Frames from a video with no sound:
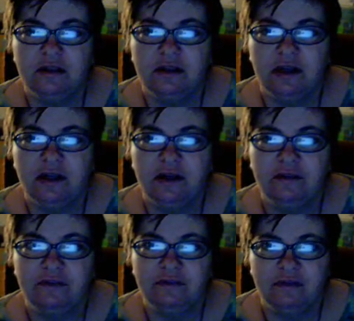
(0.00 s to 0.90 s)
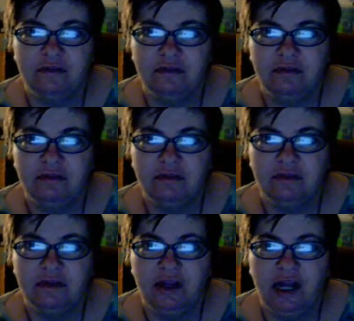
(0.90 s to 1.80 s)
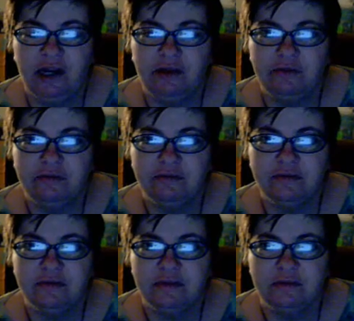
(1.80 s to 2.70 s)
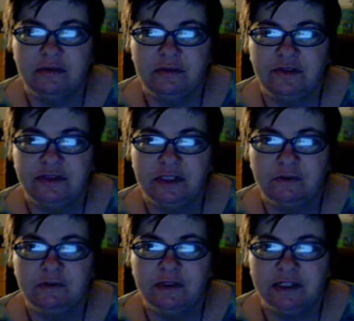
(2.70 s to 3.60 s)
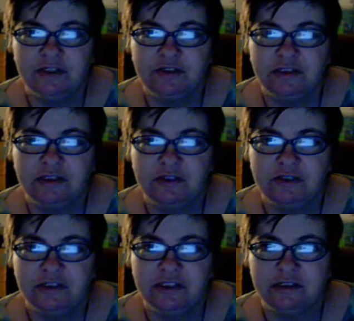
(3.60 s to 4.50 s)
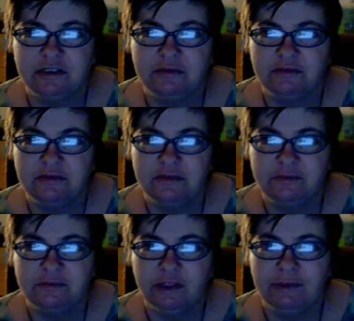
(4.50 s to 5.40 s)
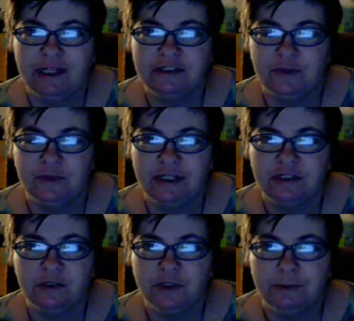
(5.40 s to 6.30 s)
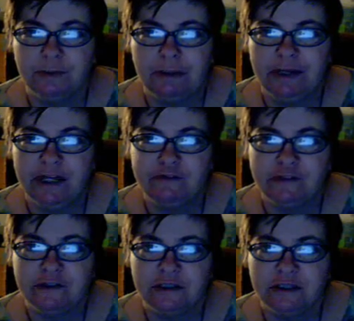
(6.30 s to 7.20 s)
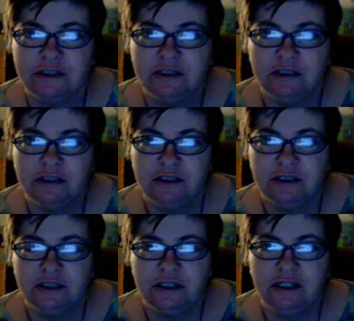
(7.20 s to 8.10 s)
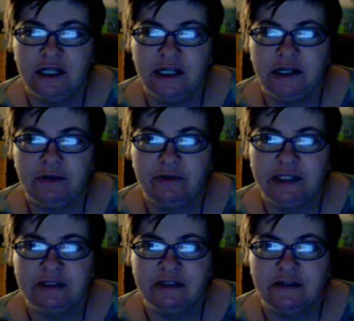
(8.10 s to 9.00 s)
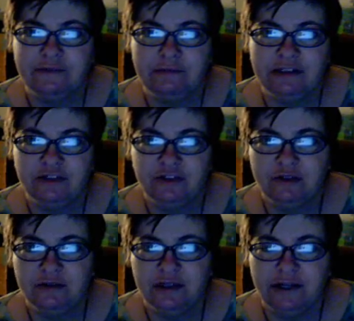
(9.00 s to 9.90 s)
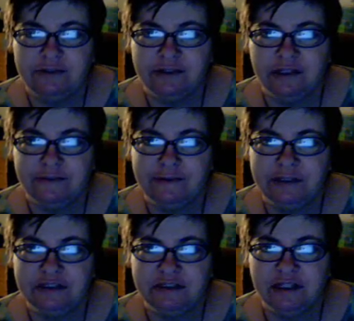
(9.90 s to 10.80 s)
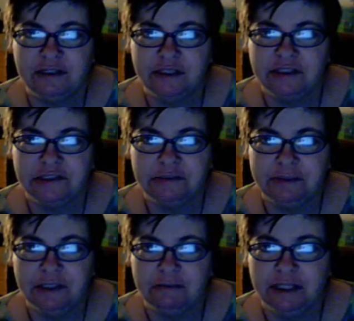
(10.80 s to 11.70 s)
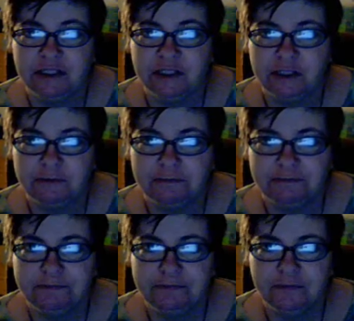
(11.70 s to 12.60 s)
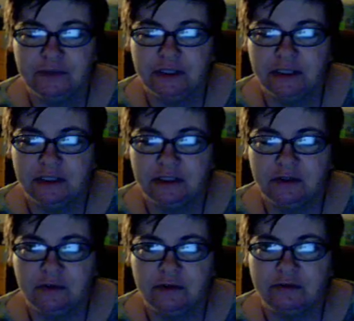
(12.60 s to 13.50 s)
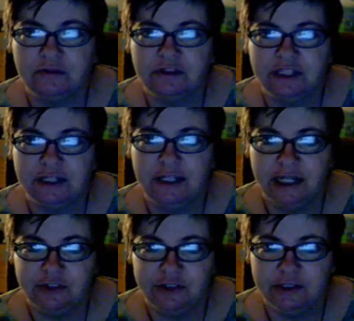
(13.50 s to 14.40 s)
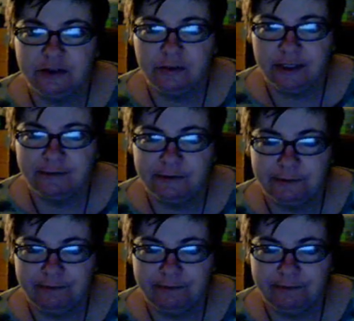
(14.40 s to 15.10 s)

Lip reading: of how emergency room doctors and nurses and paramedics and whatnot don't know about MAV, and how it's often misdiagnosed as being mental or psychiatric or whatever.